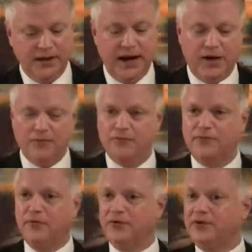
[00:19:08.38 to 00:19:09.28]
Now,
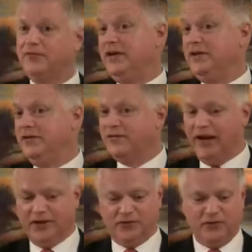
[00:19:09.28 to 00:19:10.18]
for convenience,
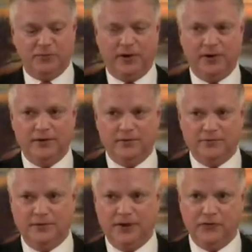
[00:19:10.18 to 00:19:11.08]
it had a two-part,
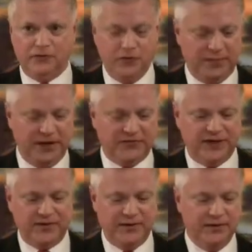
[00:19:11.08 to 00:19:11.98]
you know, it's
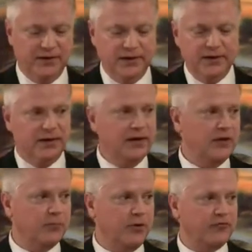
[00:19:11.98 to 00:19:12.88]
two-piece, had the
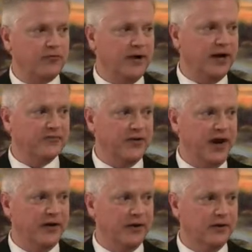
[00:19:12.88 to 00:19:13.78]
inner pressurized
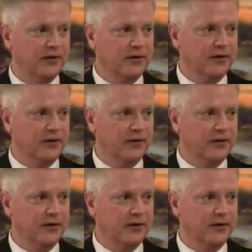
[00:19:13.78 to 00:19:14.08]
liner,